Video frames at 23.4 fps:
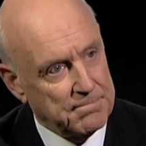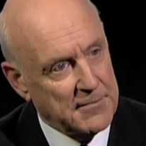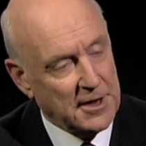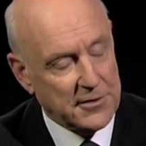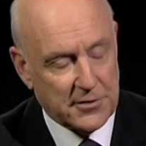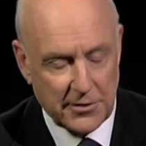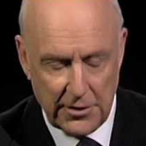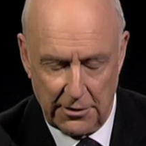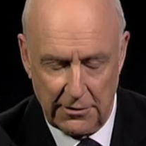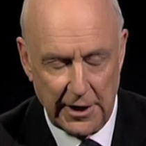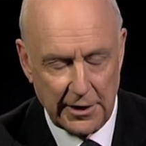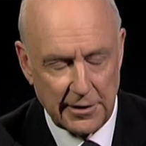That's
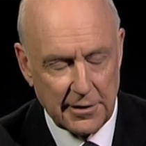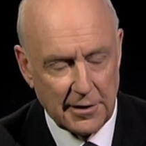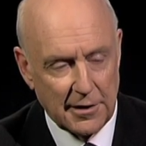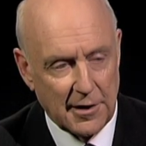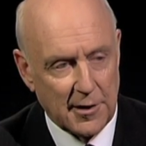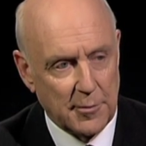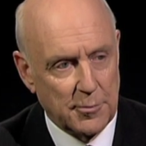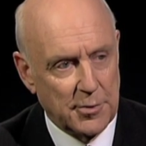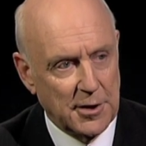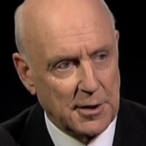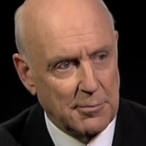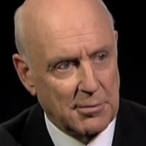correct. A lot
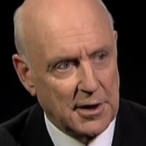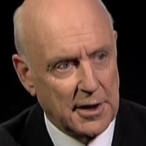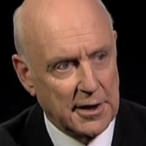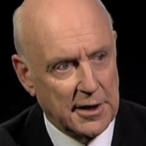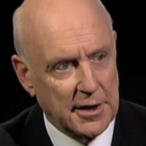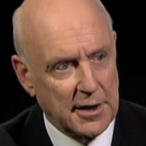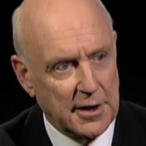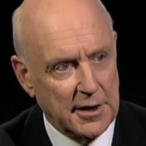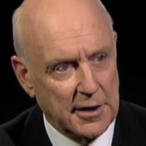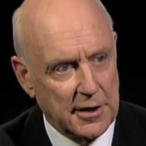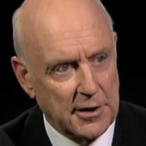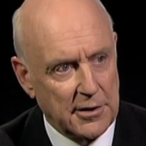of people are
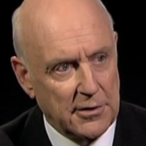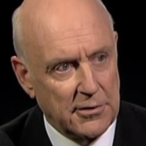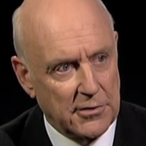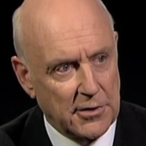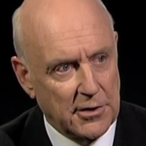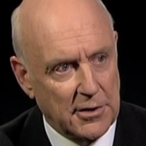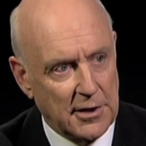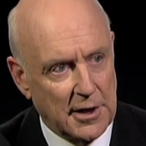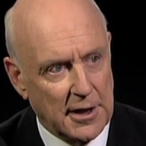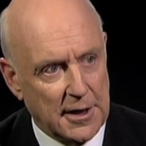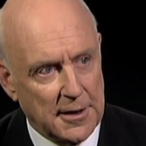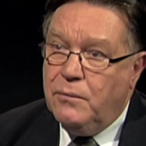getting their news
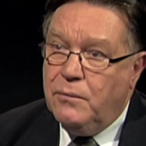online.